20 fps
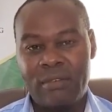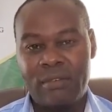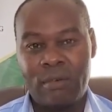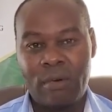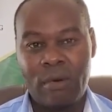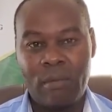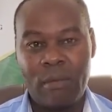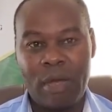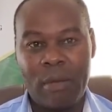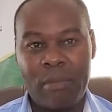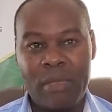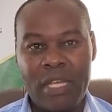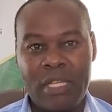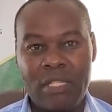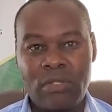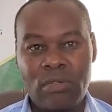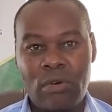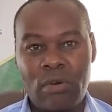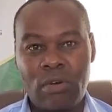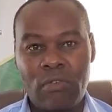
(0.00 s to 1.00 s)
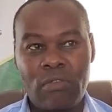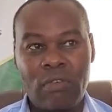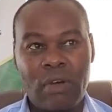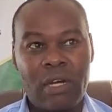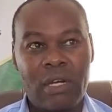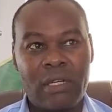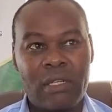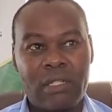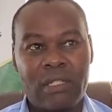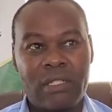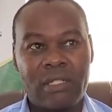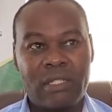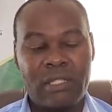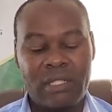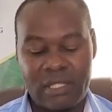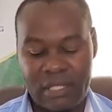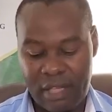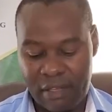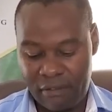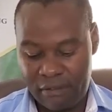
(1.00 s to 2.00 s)
from a mean score of uh,
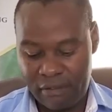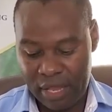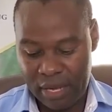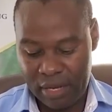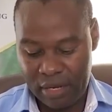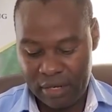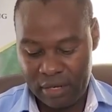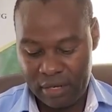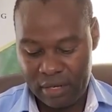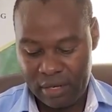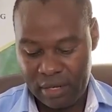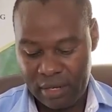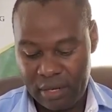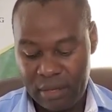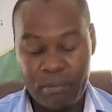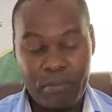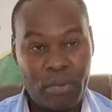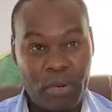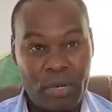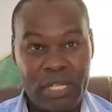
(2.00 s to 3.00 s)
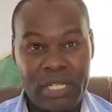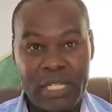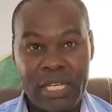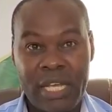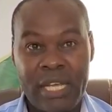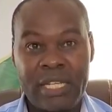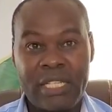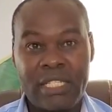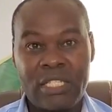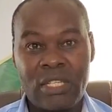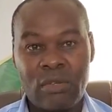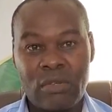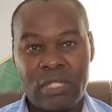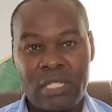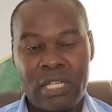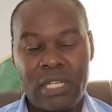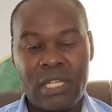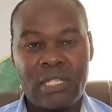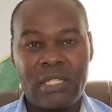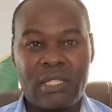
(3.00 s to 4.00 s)

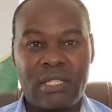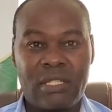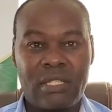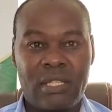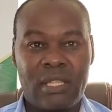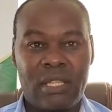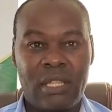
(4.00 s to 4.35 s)
7.806